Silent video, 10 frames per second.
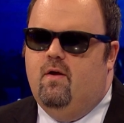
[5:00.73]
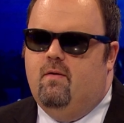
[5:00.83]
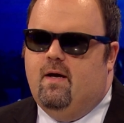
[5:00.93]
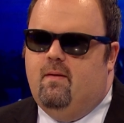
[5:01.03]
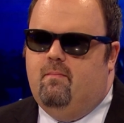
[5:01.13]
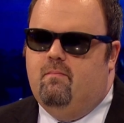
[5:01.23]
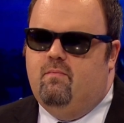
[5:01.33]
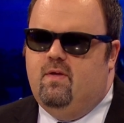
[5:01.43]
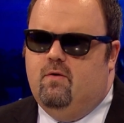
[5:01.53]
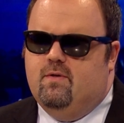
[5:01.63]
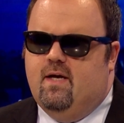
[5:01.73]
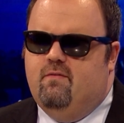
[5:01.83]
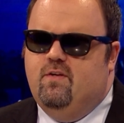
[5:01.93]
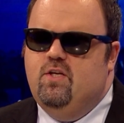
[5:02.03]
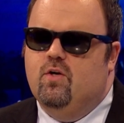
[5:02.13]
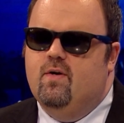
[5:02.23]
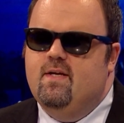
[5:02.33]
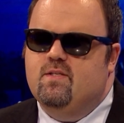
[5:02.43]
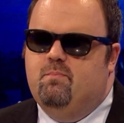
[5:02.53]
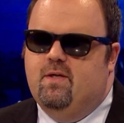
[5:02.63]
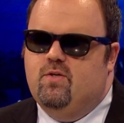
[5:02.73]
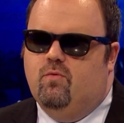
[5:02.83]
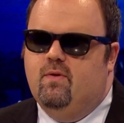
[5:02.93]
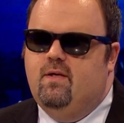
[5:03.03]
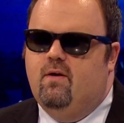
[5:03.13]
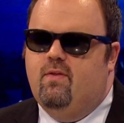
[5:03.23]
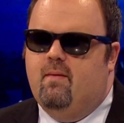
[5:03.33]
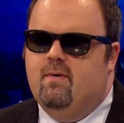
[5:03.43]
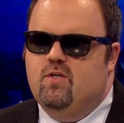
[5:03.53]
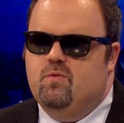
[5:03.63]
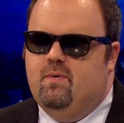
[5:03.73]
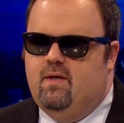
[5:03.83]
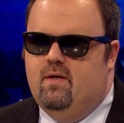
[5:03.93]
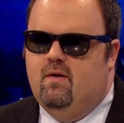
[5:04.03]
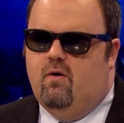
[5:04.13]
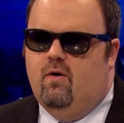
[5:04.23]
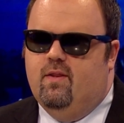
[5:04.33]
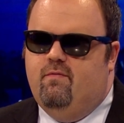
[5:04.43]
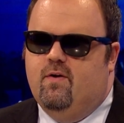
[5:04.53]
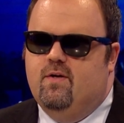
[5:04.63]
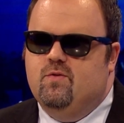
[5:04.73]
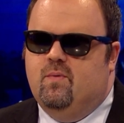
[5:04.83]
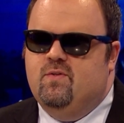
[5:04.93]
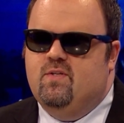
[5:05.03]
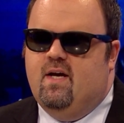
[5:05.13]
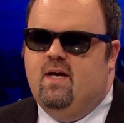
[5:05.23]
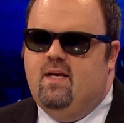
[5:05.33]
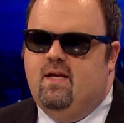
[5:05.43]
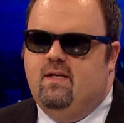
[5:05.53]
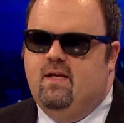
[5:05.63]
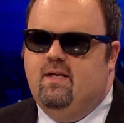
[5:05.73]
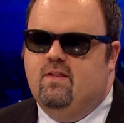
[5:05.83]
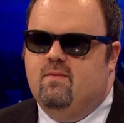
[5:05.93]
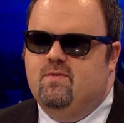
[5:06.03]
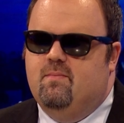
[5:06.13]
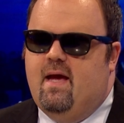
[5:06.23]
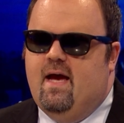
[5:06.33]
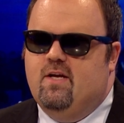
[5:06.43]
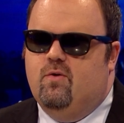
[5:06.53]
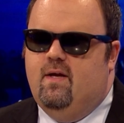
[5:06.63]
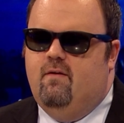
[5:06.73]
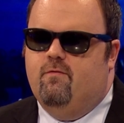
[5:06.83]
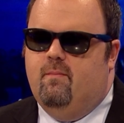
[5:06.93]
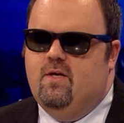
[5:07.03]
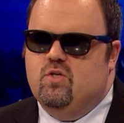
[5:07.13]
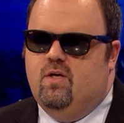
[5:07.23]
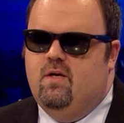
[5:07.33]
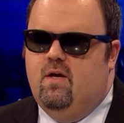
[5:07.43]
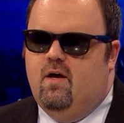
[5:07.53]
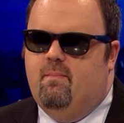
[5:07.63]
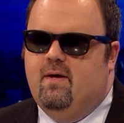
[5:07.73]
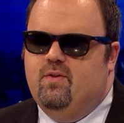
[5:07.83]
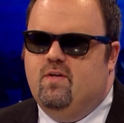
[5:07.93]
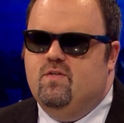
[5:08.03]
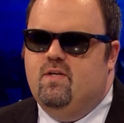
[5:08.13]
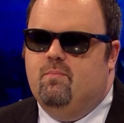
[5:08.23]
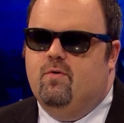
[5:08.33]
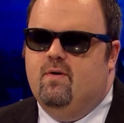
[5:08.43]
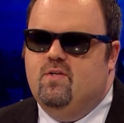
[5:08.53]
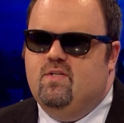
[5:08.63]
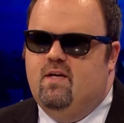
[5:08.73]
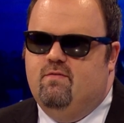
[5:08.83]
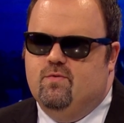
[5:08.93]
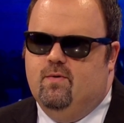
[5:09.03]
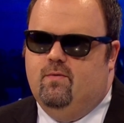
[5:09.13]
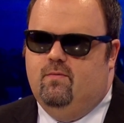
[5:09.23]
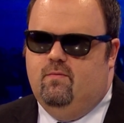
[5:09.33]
kind of curious but don't really know that much, but all they've heard is one side, and get them some accurate information about the contemporary state of Israel.